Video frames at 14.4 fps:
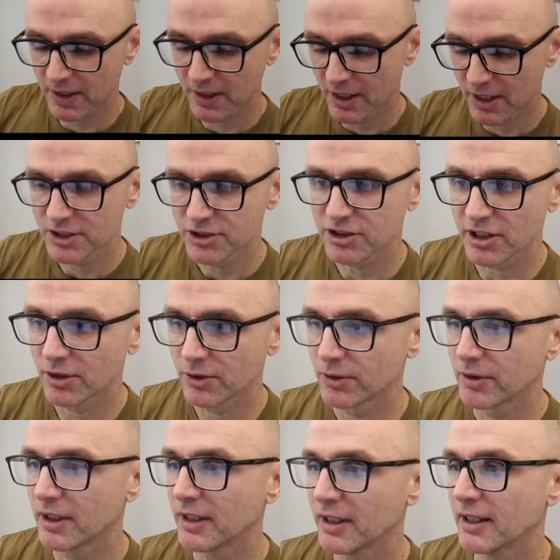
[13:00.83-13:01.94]
so
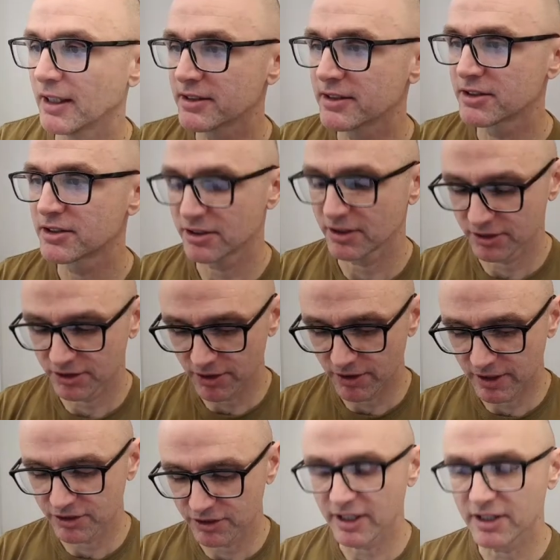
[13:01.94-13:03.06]
let's do
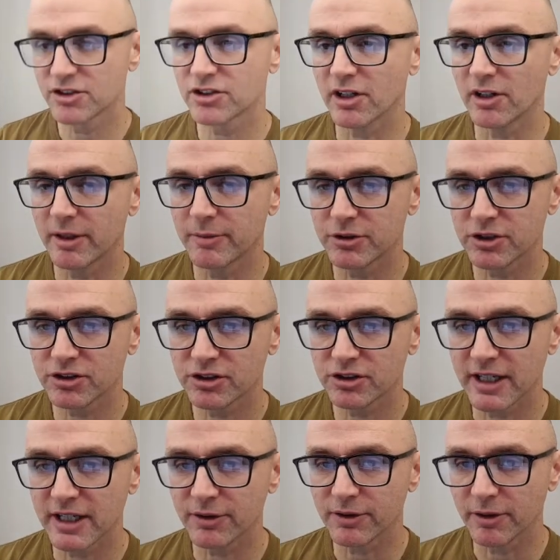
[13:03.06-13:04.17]
this then. So I'm just
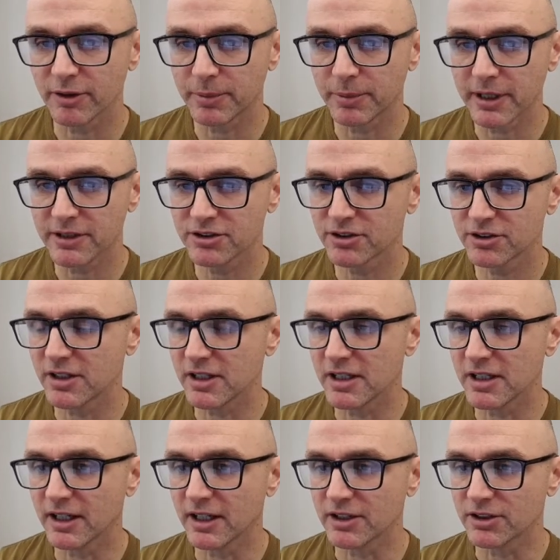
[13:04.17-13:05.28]
now going to press
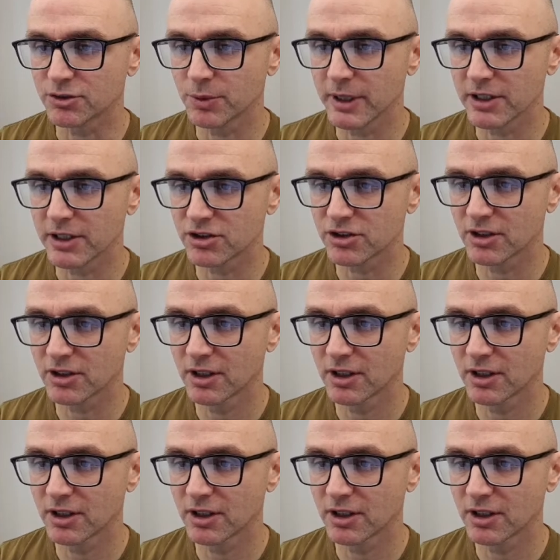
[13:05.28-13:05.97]
the switch,